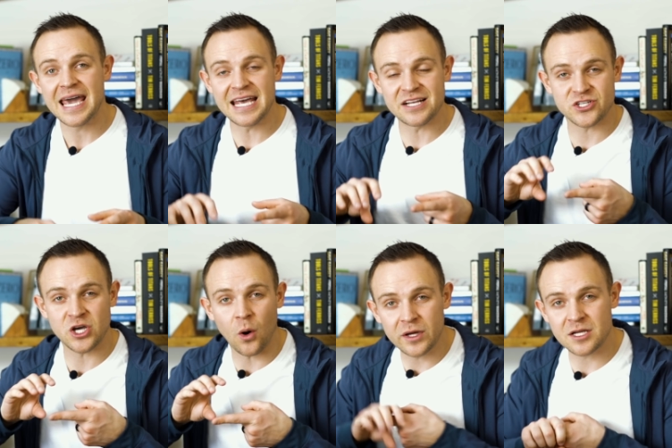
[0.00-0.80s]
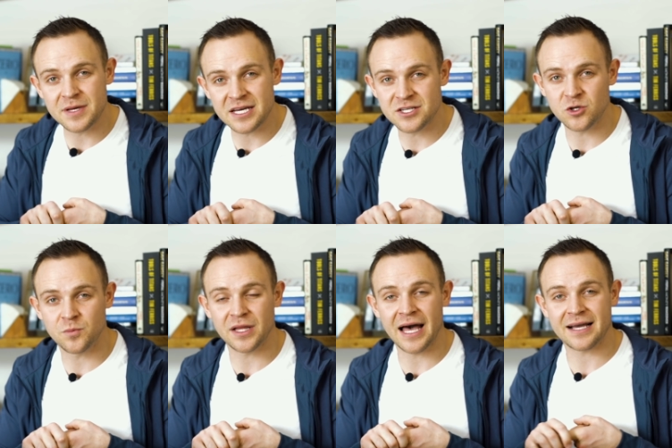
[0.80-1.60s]
It's going to be a
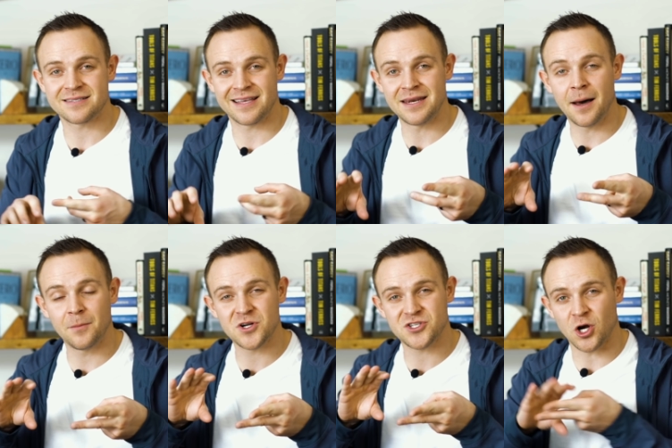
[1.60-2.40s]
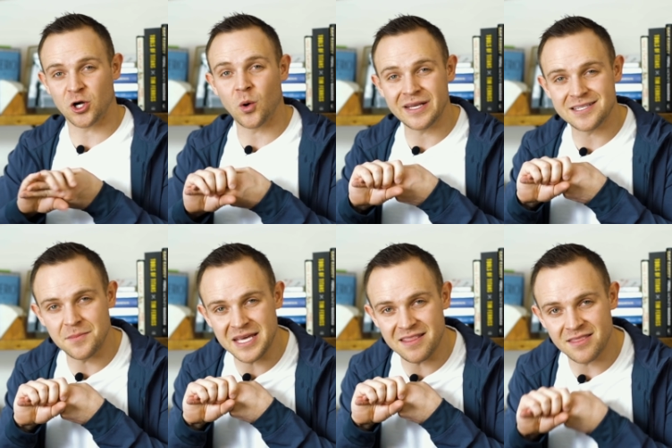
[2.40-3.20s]
duplex. The numbers are going to
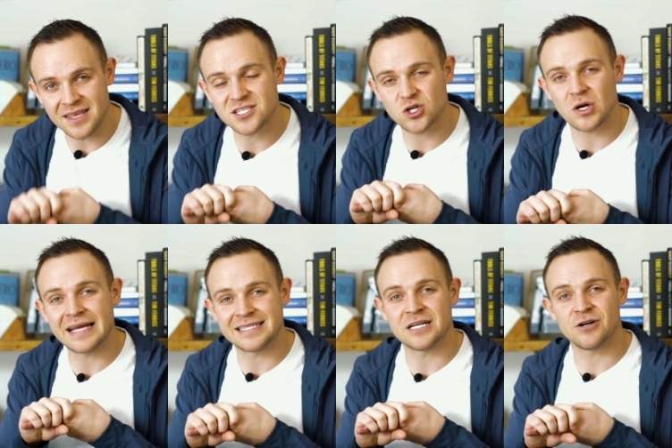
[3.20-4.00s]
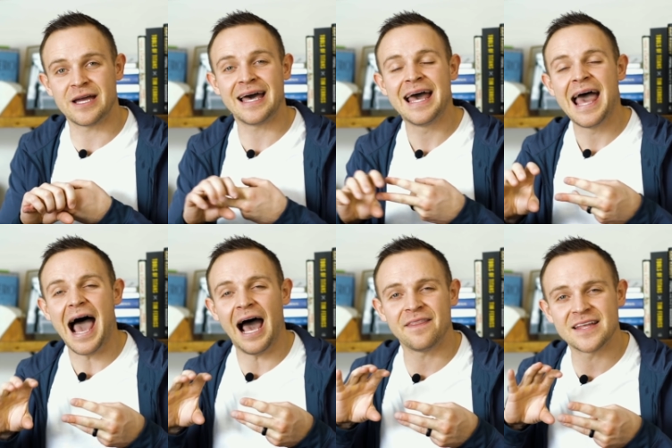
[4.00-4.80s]
meet this criteria.
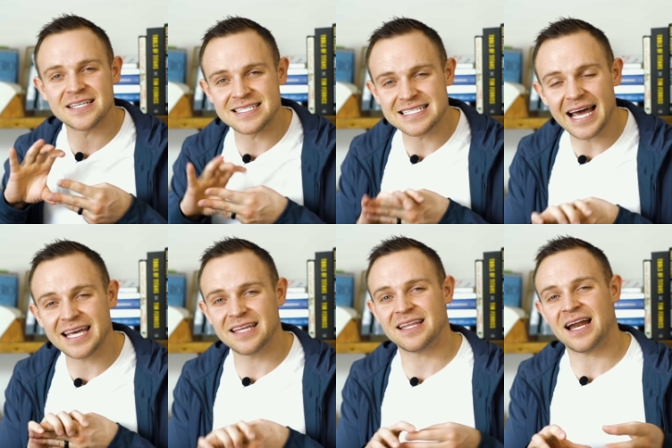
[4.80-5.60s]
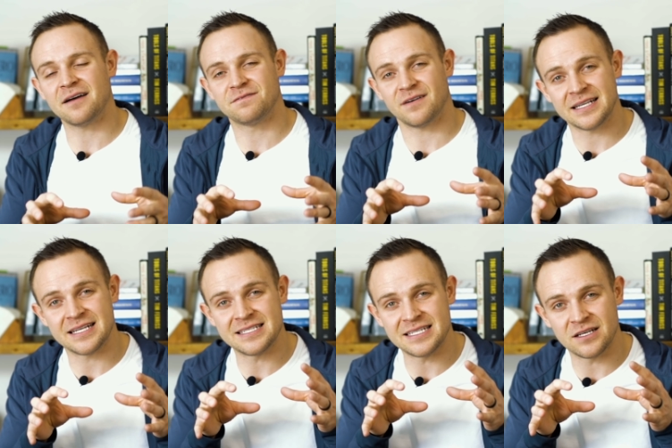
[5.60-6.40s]
And the second that I find
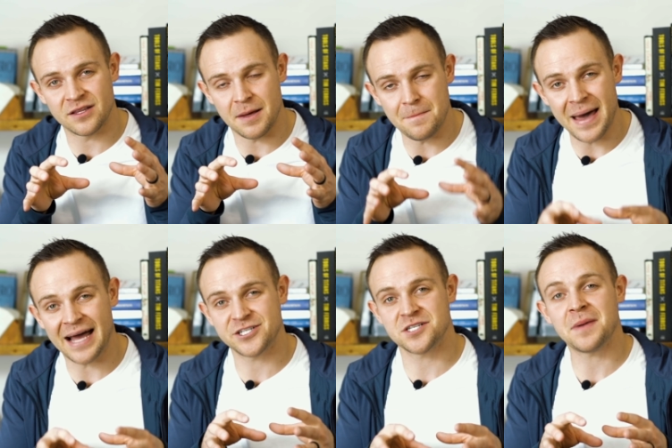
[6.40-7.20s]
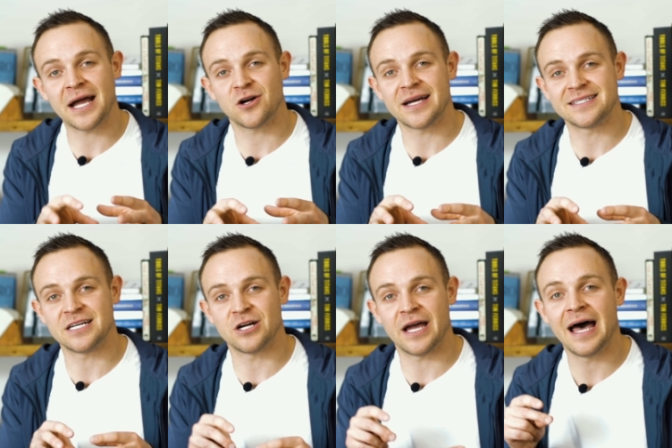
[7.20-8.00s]
a deal that matches my
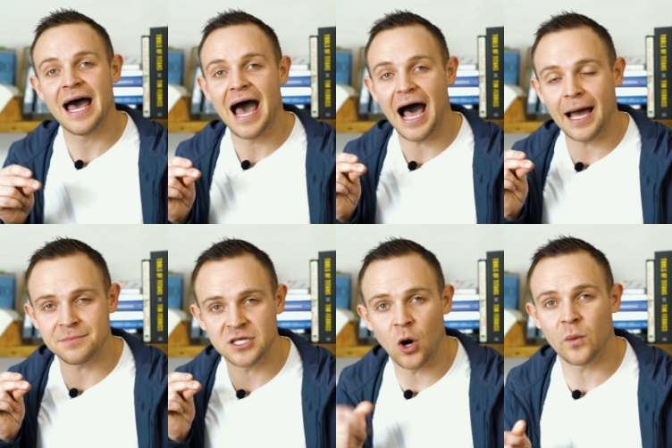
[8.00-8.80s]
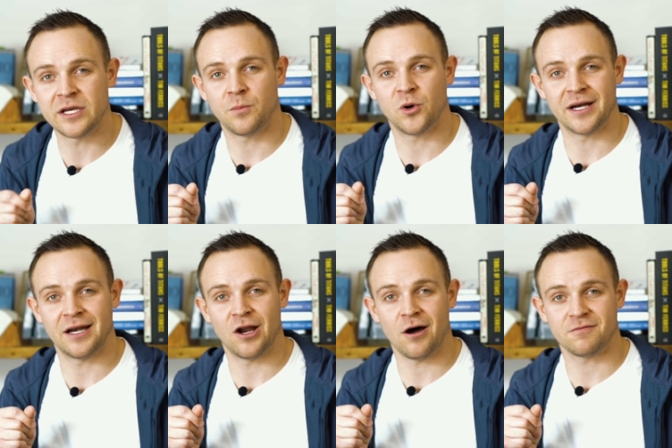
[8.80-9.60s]
criteria, I'm going to put in
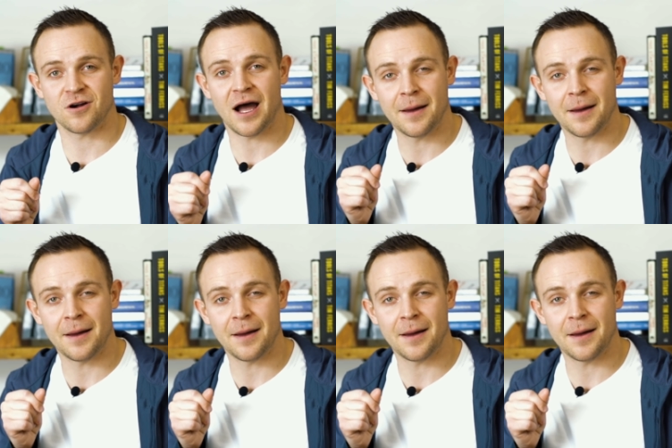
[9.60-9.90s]
an offer.